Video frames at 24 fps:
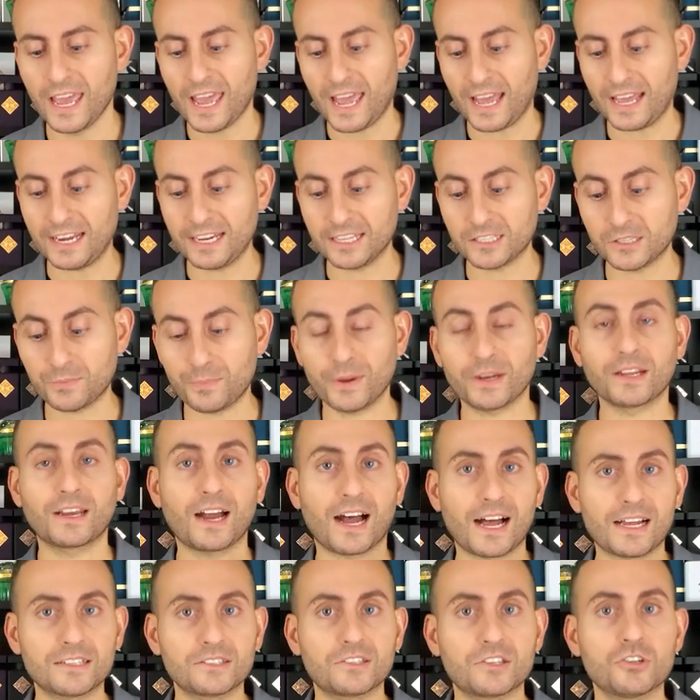and it's been
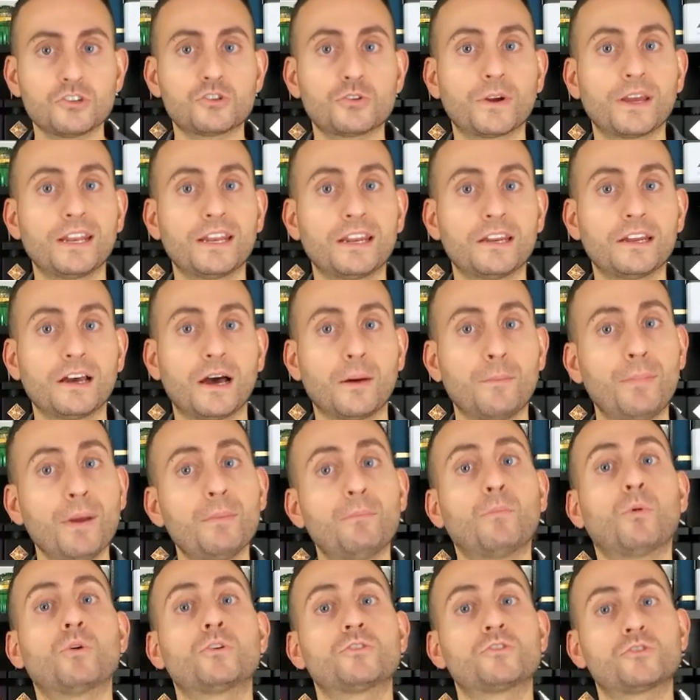concentrated a
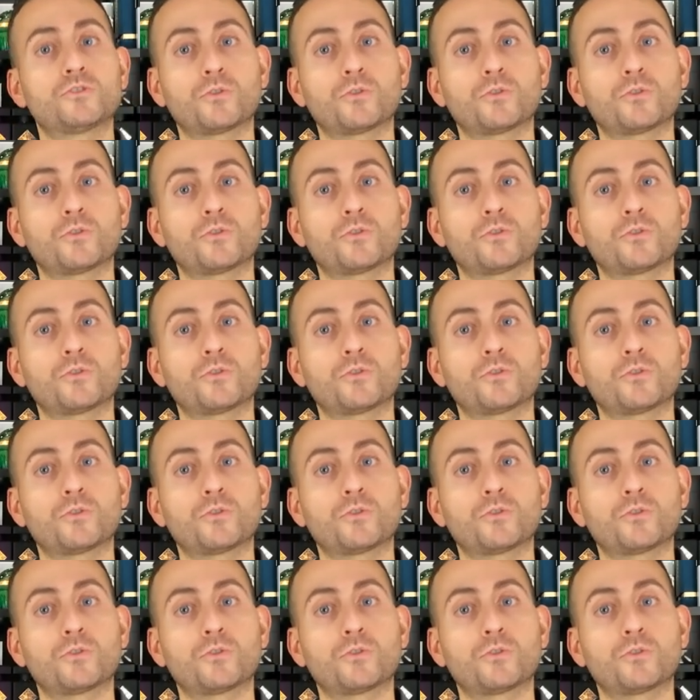bit more